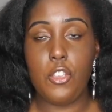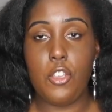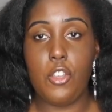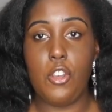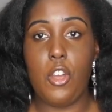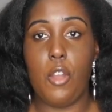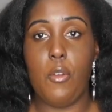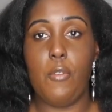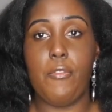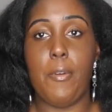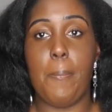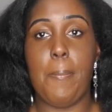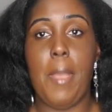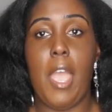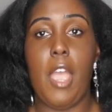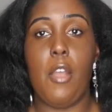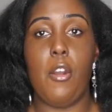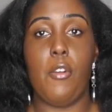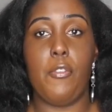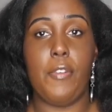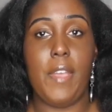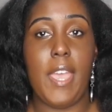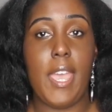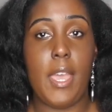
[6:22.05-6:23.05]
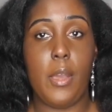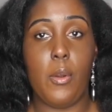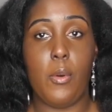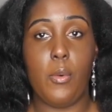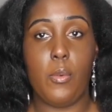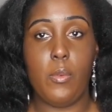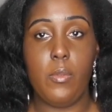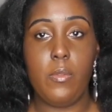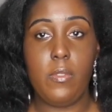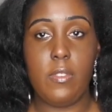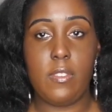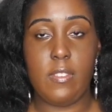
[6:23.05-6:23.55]
you know, with a pair of
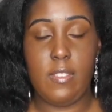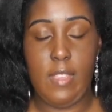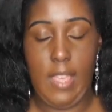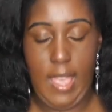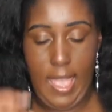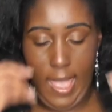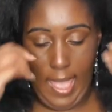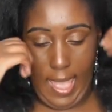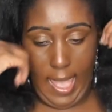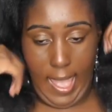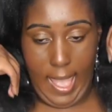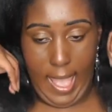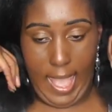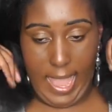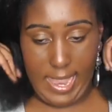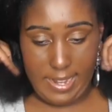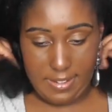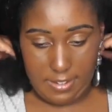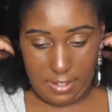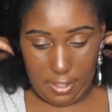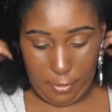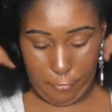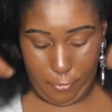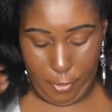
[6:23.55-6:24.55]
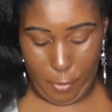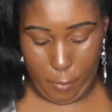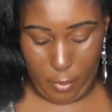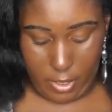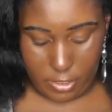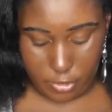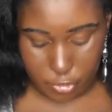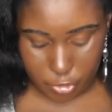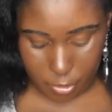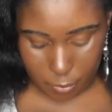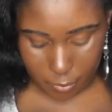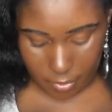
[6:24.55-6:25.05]
heels. And if you're
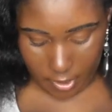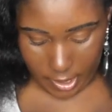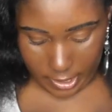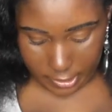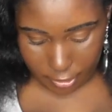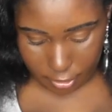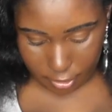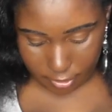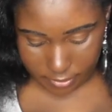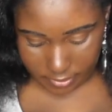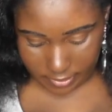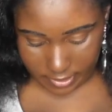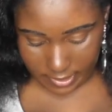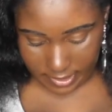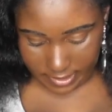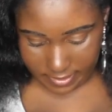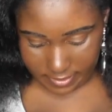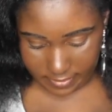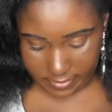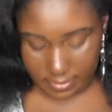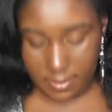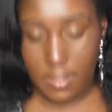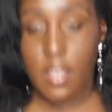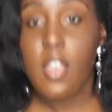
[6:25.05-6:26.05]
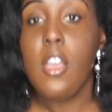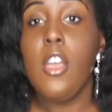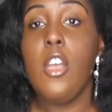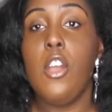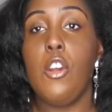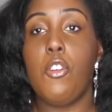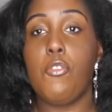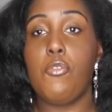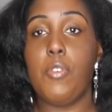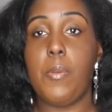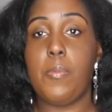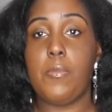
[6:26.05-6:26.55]
wondering where I got this
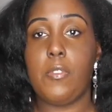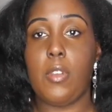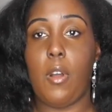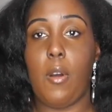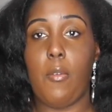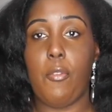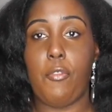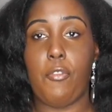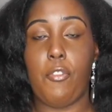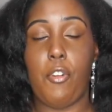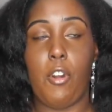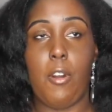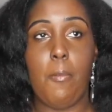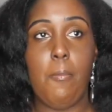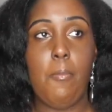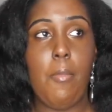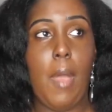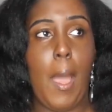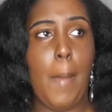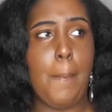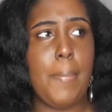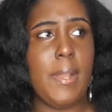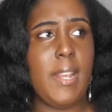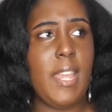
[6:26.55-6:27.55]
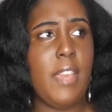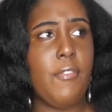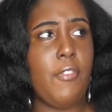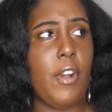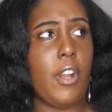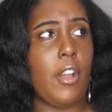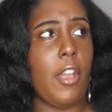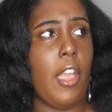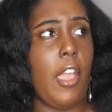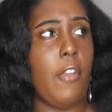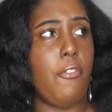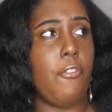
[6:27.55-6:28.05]
rib top from, I believe I
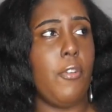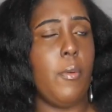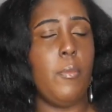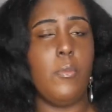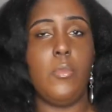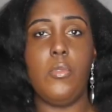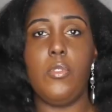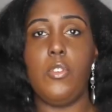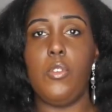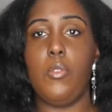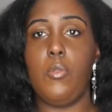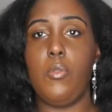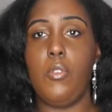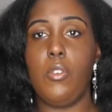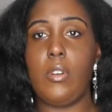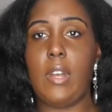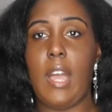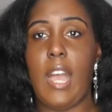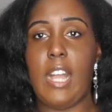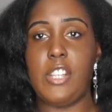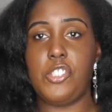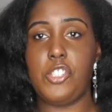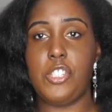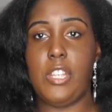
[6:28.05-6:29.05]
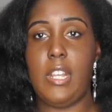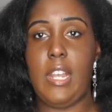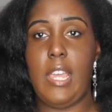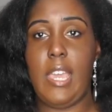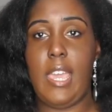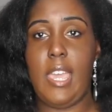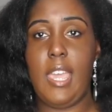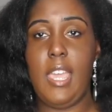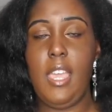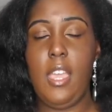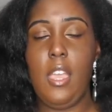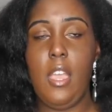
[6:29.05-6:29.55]
got it from New Look
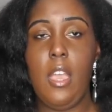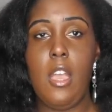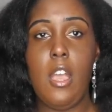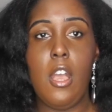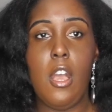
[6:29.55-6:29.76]
actually.